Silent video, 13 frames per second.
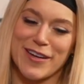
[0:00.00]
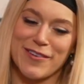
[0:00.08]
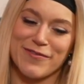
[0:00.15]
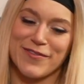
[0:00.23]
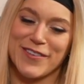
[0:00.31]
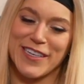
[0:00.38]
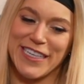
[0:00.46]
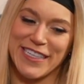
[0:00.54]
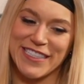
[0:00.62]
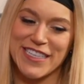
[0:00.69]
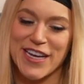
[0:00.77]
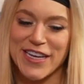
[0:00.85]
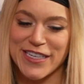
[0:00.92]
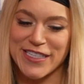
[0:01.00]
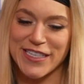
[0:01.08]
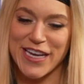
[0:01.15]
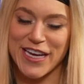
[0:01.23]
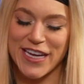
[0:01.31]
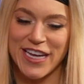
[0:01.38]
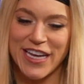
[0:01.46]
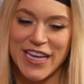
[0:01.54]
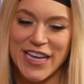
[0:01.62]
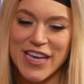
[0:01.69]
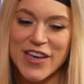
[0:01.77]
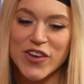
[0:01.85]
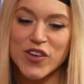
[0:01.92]
I was, like, really excited, yeah.
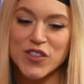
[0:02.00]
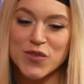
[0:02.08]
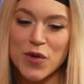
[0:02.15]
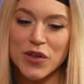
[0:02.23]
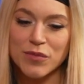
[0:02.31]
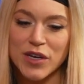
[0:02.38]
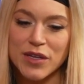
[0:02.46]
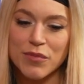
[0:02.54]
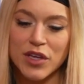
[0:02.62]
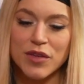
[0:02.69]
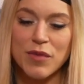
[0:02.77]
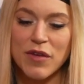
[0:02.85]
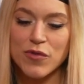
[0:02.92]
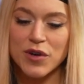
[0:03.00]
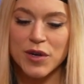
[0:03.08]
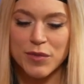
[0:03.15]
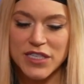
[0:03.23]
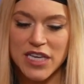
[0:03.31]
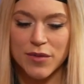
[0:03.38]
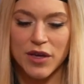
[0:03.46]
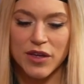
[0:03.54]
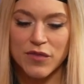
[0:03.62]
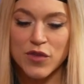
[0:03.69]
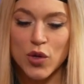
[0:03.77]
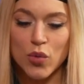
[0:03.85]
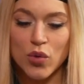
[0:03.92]
Because my everyone in my team,
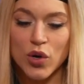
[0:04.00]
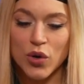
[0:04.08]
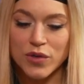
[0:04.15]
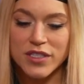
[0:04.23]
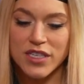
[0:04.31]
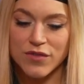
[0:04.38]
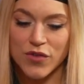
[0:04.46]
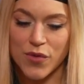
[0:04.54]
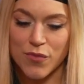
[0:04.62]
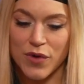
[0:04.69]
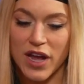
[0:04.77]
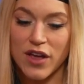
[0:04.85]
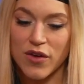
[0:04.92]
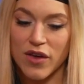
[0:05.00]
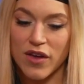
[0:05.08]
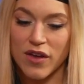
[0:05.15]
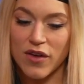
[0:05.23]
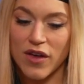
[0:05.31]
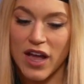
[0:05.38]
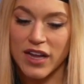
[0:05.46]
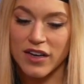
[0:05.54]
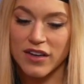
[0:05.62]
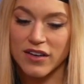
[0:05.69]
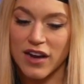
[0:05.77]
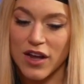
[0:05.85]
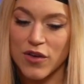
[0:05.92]
if you were locked in a room, like
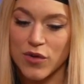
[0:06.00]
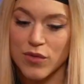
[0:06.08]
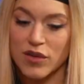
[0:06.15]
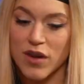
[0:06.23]
who would